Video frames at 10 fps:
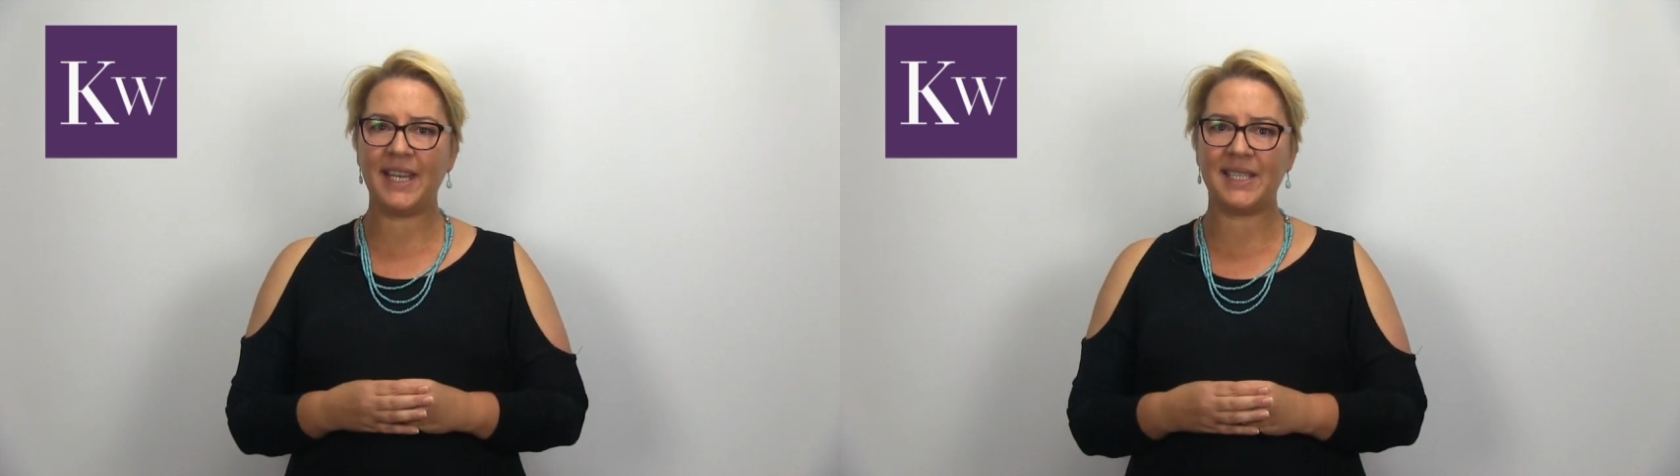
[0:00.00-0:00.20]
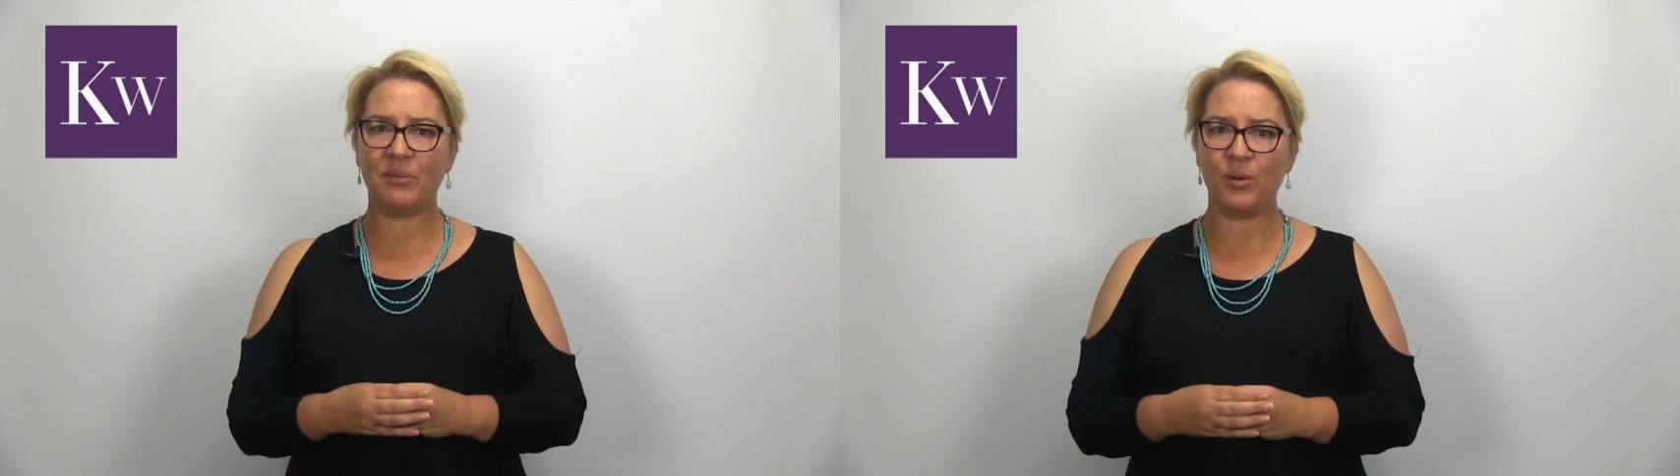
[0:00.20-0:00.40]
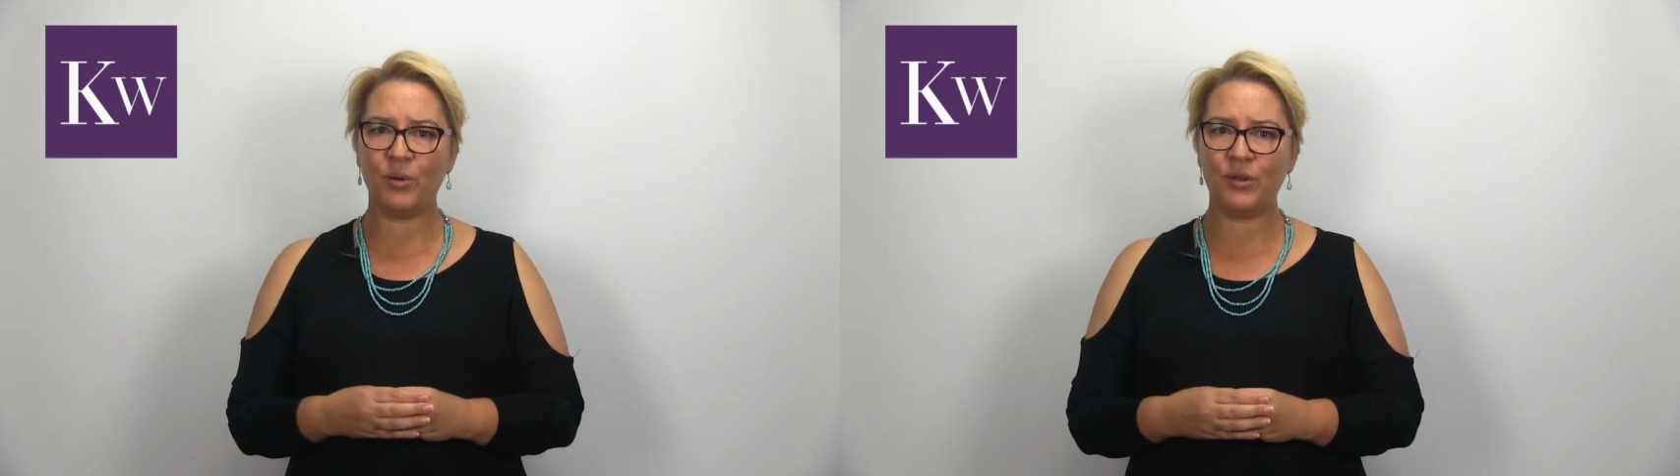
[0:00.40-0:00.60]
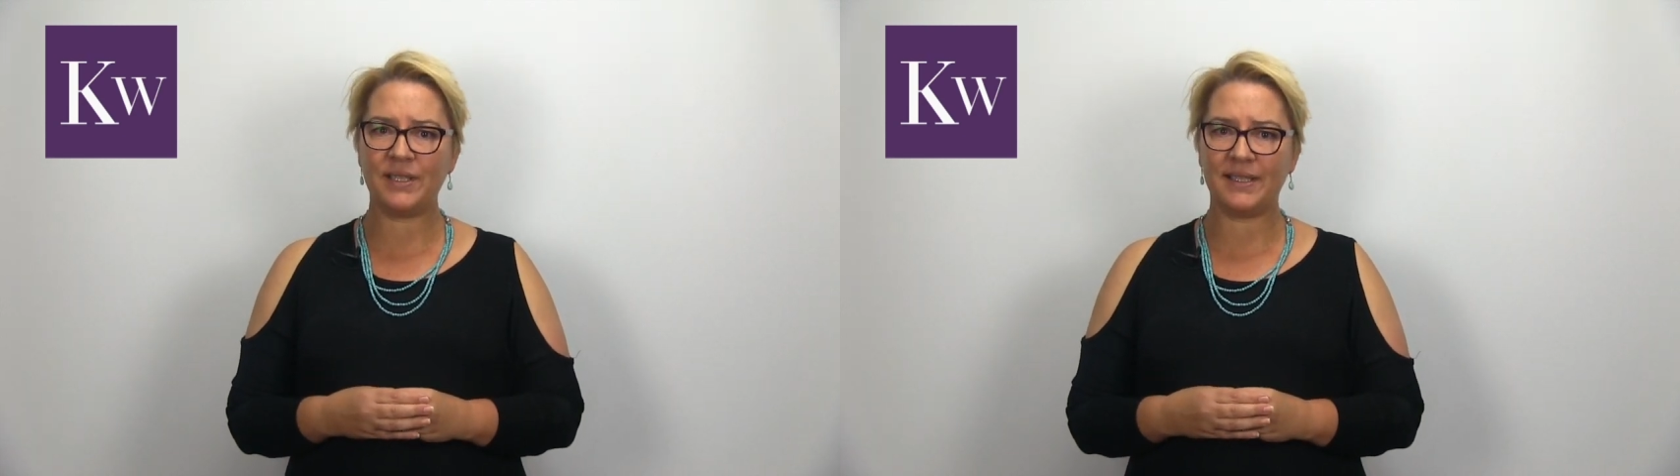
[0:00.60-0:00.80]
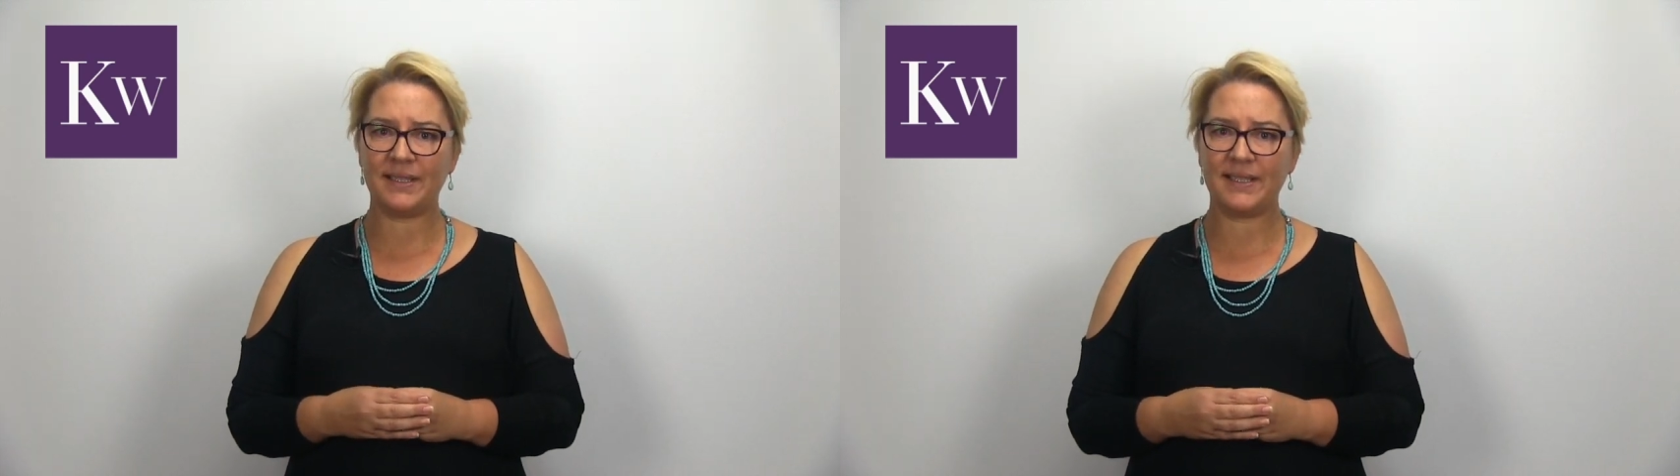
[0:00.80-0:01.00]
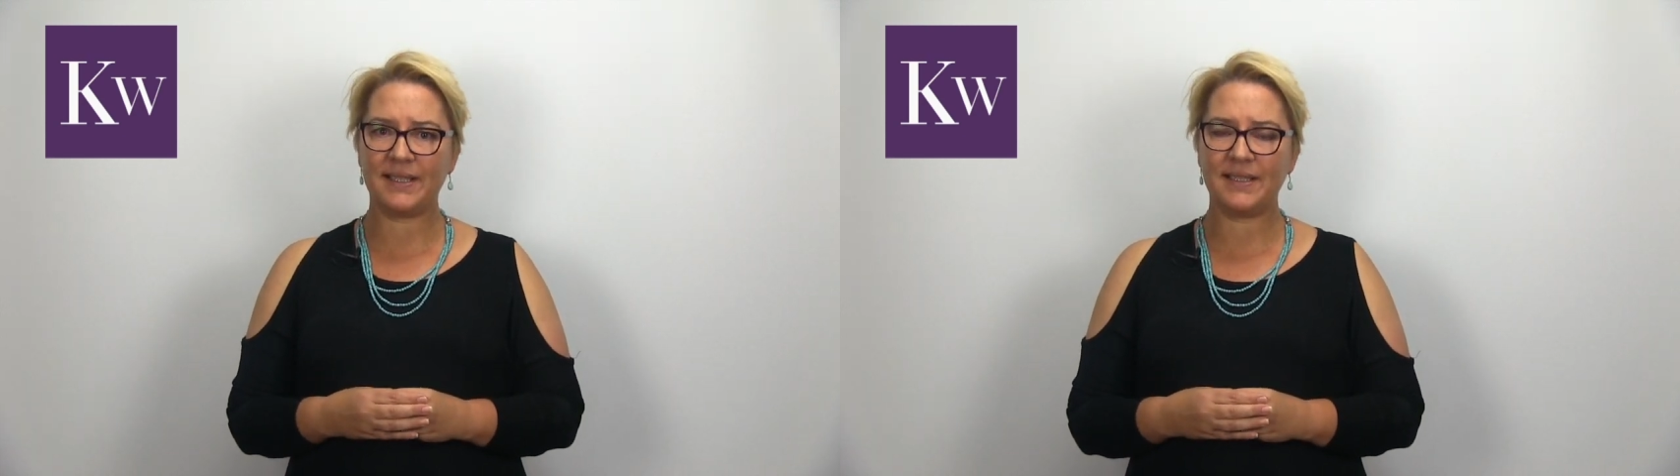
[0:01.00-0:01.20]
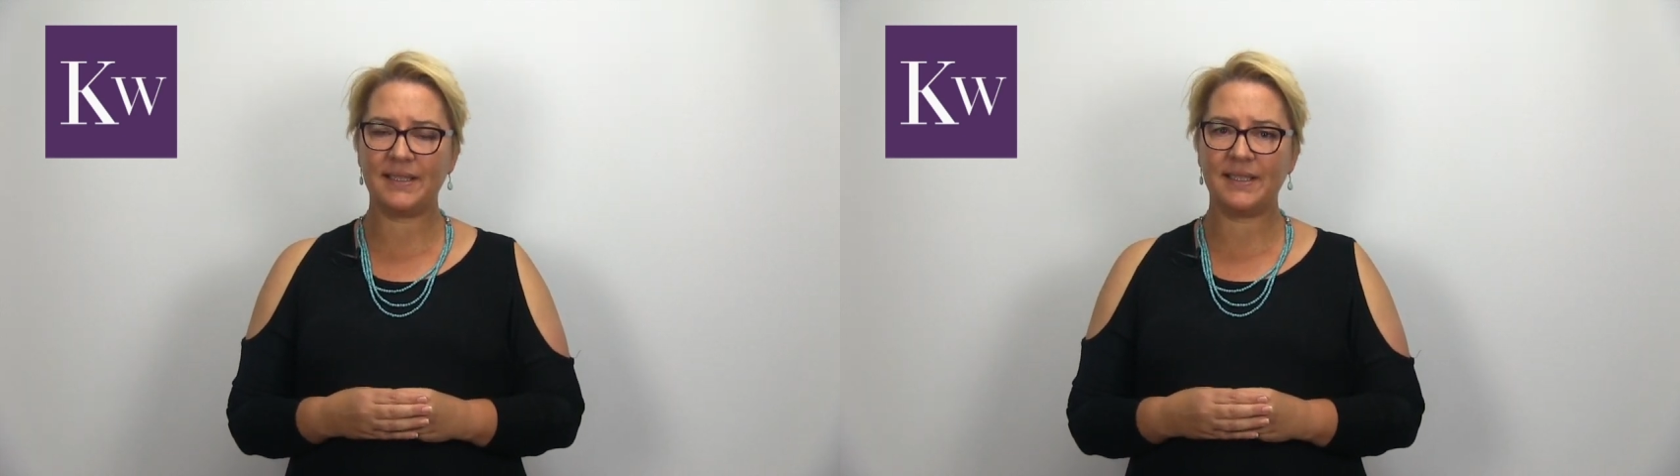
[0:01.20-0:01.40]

its importance.